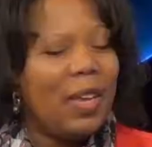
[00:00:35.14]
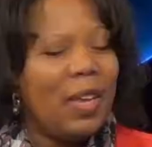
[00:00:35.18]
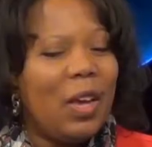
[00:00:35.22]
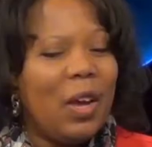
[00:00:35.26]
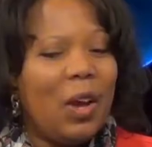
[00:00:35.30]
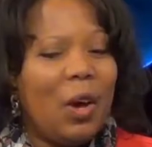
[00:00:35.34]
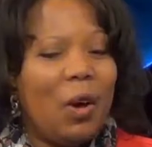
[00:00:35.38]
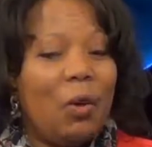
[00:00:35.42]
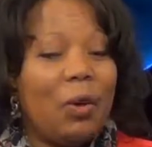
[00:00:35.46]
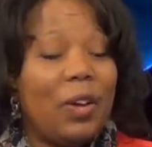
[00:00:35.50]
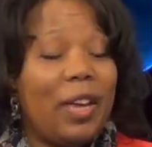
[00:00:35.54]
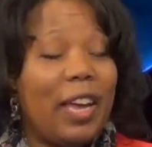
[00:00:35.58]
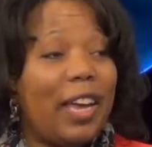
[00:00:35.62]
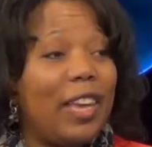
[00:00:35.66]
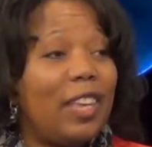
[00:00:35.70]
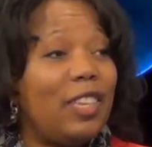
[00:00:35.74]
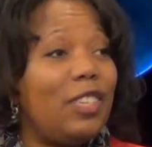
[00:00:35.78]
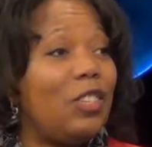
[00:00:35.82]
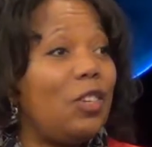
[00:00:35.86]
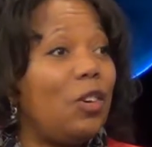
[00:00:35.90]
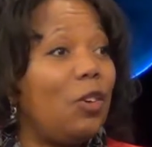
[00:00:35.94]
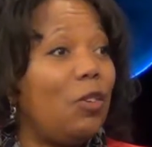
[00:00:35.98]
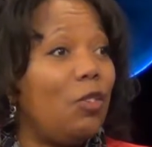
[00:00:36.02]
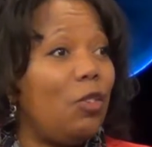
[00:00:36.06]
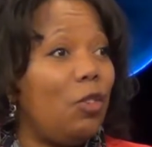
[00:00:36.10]
Okay,
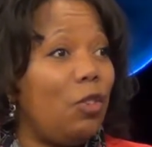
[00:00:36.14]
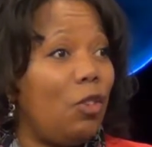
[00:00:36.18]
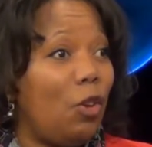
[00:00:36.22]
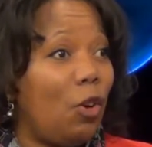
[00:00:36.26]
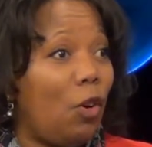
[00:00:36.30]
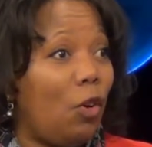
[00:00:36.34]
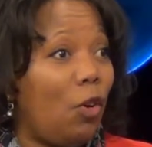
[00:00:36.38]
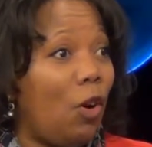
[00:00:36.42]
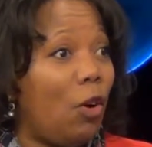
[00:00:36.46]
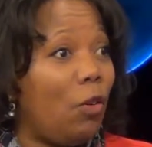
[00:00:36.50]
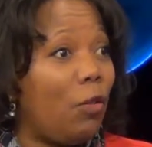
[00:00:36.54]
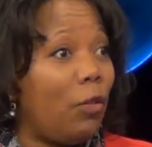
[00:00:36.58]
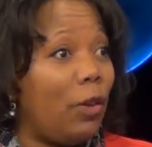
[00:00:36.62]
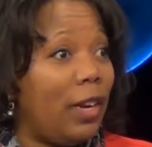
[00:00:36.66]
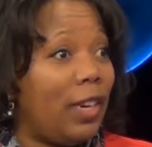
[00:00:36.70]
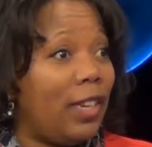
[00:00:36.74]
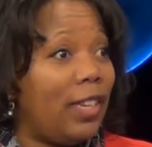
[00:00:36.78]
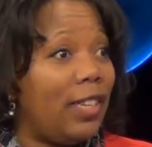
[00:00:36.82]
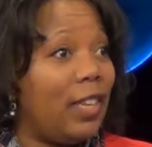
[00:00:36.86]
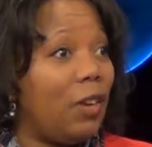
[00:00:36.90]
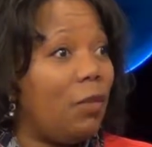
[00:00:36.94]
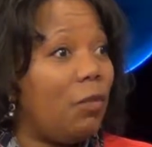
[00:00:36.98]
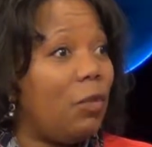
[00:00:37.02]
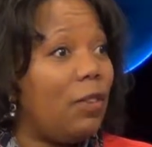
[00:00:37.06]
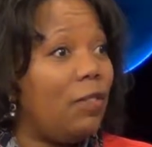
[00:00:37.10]
so you know already
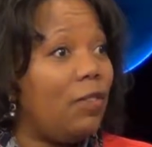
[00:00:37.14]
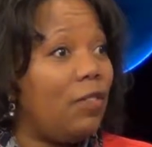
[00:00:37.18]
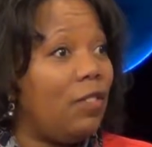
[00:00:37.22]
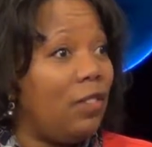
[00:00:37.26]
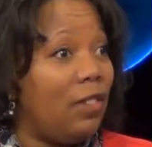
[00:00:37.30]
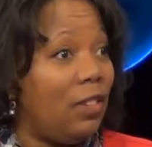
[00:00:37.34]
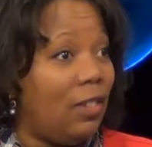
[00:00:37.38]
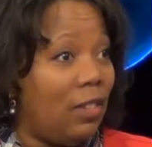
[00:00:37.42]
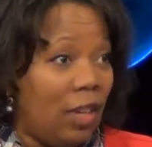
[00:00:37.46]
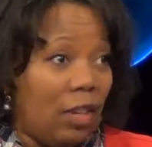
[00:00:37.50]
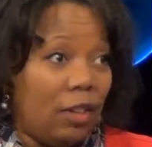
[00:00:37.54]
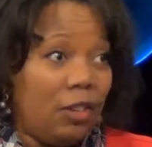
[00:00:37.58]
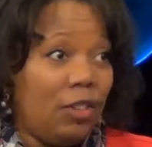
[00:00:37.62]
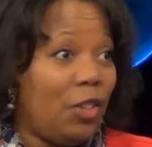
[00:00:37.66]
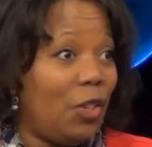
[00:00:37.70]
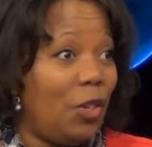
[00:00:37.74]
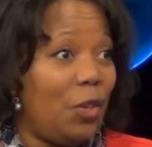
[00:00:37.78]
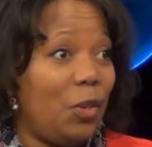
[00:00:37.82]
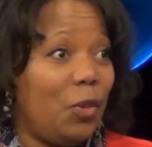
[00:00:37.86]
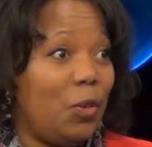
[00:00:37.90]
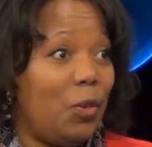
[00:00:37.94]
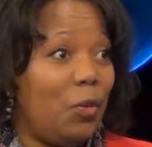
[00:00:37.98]
that we've done two.